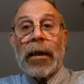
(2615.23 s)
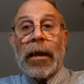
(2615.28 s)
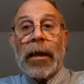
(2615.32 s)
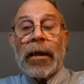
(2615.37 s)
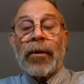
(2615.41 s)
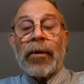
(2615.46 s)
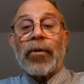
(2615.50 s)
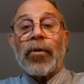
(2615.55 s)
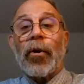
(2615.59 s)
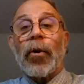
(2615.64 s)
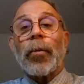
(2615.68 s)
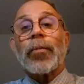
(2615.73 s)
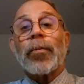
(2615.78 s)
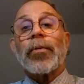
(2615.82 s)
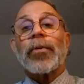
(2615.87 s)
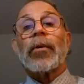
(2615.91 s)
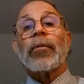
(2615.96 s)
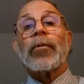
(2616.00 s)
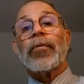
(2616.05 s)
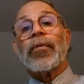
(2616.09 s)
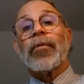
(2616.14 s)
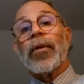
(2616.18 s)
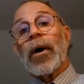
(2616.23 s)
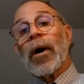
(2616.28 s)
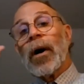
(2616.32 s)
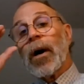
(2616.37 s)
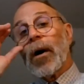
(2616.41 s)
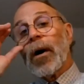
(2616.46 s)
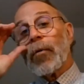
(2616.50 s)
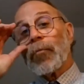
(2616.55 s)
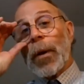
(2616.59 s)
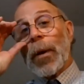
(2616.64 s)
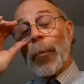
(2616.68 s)
in terms of
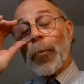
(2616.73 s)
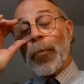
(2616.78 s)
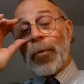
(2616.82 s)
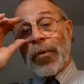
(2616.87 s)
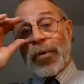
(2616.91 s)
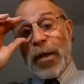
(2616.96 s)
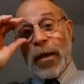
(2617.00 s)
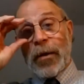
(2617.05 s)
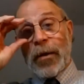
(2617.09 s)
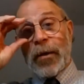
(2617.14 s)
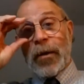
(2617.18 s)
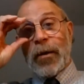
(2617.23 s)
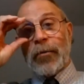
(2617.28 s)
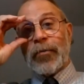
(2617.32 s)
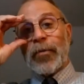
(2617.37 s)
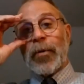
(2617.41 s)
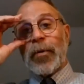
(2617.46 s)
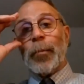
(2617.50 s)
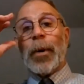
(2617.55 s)
representative